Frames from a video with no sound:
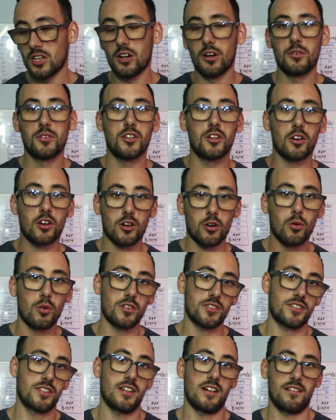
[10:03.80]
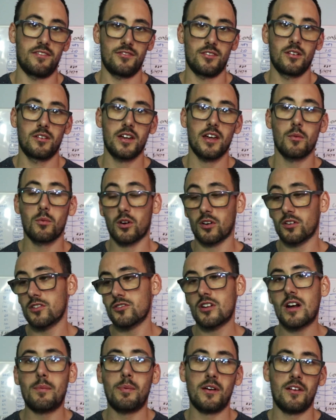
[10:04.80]
you know, your core stuff. Okay, we're
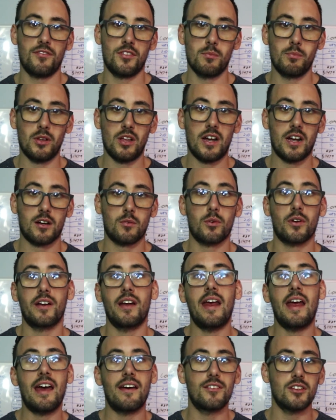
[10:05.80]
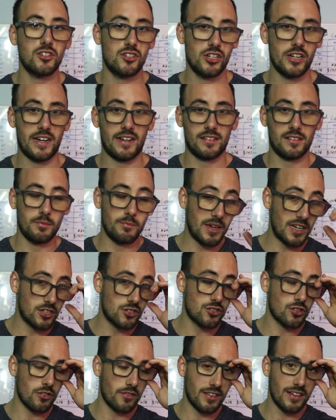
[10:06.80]
gonna drop off the block, we're gonna have it checked, make
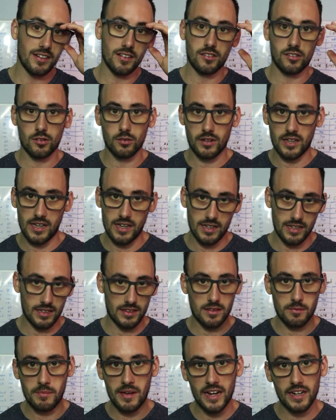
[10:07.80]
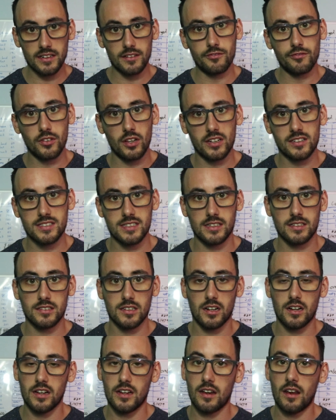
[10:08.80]
sure that it's okay, get the magnafluxing
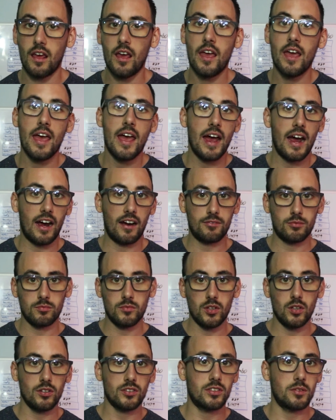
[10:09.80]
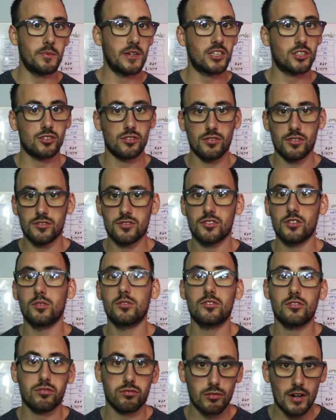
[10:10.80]
done, have them look to make sure there's
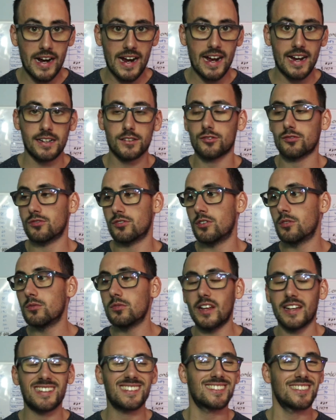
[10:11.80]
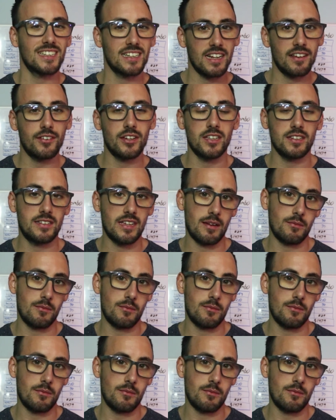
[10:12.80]
no cracks or no like significant